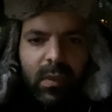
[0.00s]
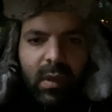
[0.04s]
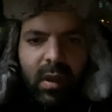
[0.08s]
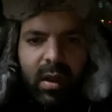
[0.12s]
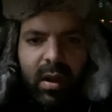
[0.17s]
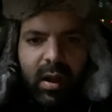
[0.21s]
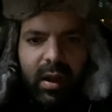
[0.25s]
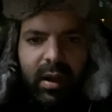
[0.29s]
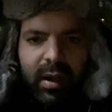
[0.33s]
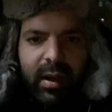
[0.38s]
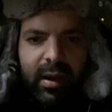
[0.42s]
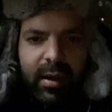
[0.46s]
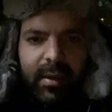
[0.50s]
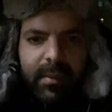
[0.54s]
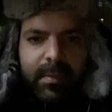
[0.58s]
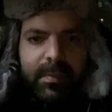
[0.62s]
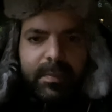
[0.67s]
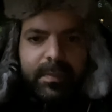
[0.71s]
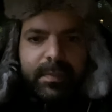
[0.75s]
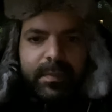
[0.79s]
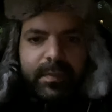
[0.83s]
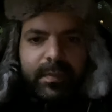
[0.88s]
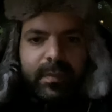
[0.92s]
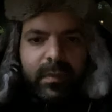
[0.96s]

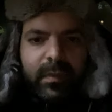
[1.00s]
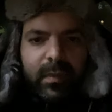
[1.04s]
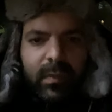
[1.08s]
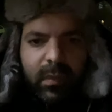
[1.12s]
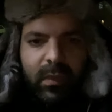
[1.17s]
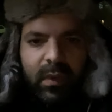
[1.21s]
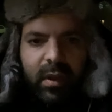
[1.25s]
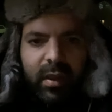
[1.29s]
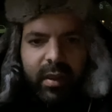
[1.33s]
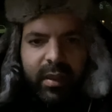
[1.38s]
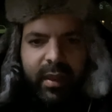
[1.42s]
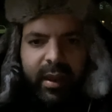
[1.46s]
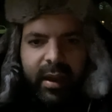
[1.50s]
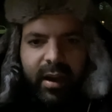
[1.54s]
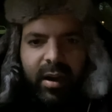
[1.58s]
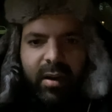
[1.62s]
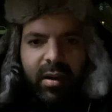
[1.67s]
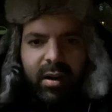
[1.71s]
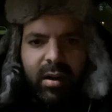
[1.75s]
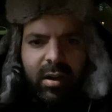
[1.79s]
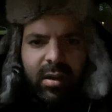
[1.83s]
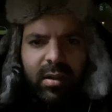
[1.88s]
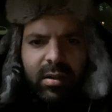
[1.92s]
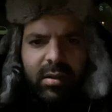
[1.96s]

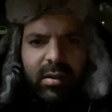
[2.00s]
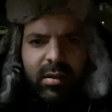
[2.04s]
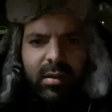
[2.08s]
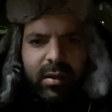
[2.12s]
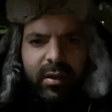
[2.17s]
Their